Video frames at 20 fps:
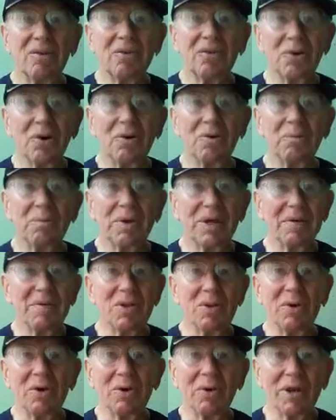So
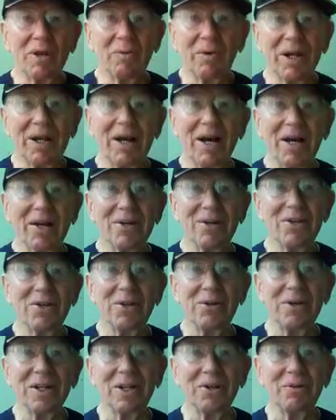even though I only weighed
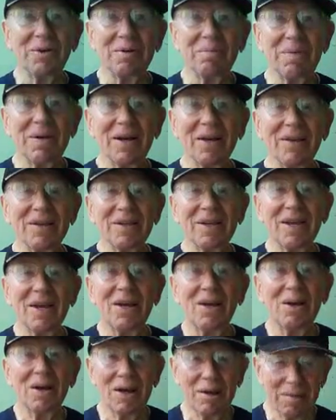133 pounds,
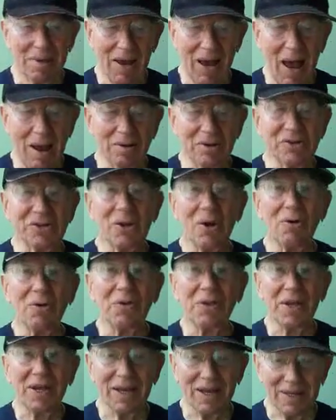I was so
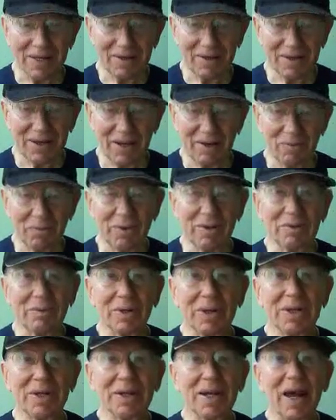thin that
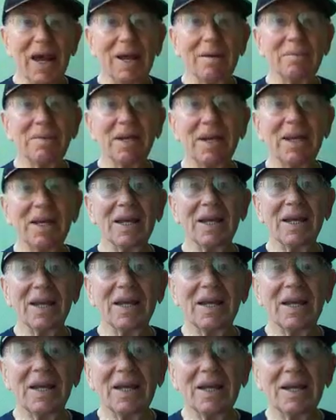one time
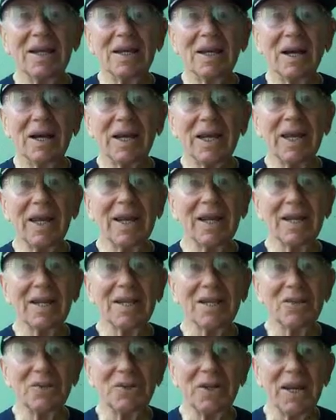a kid in
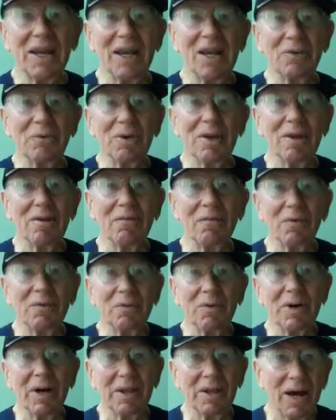the stands, one of
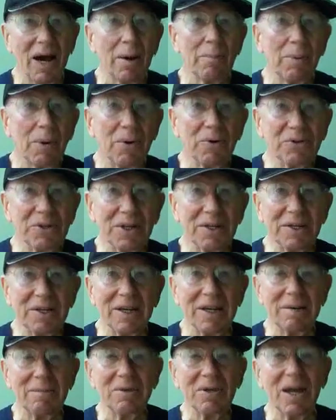the opposing
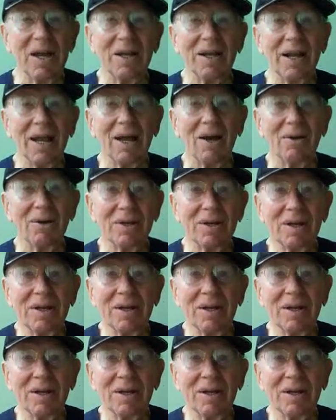team, yelled out,